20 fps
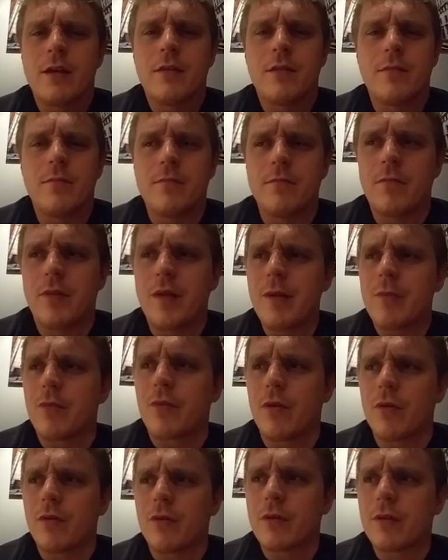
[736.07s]

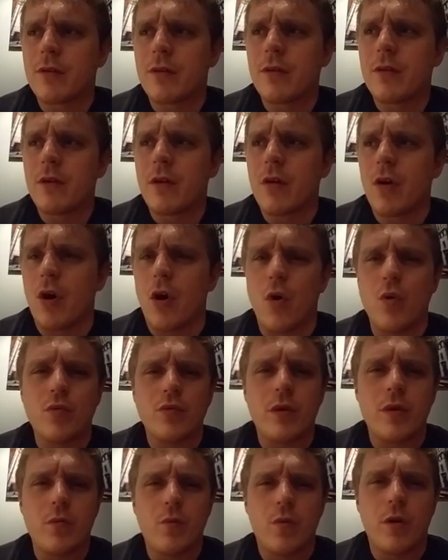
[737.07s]
liberals
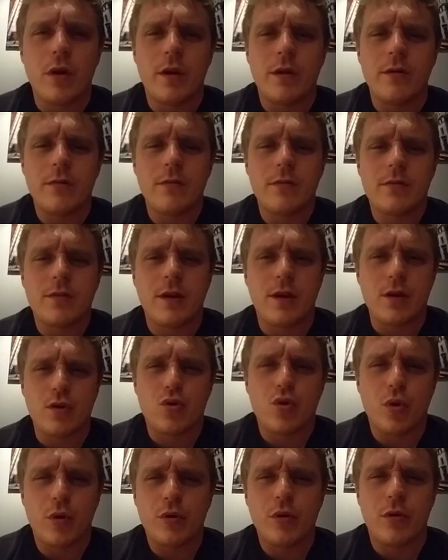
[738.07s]
only want to
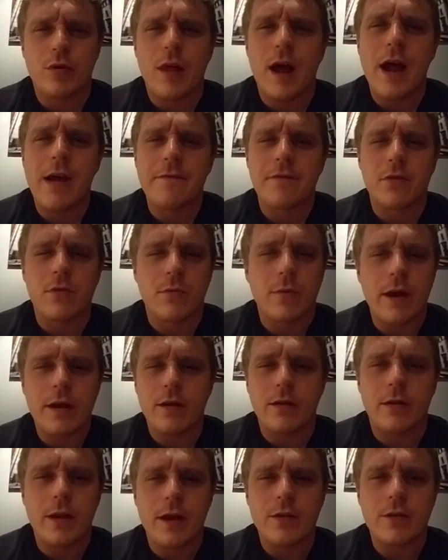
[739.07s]
control your lives through
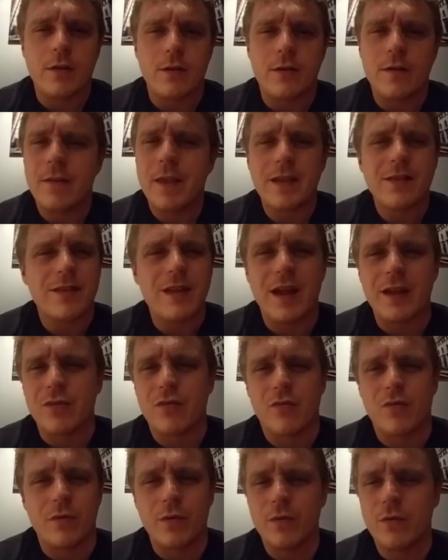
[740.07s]
regulation. And that's not
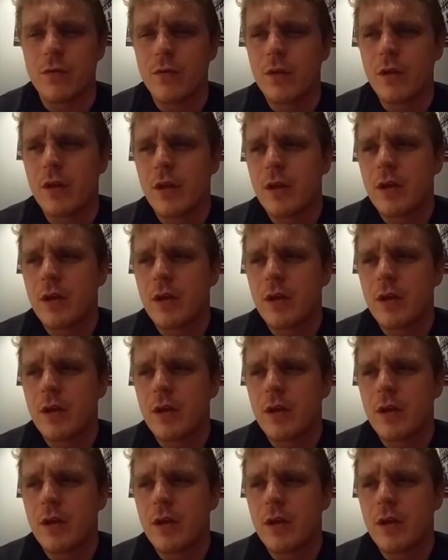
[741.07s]
true.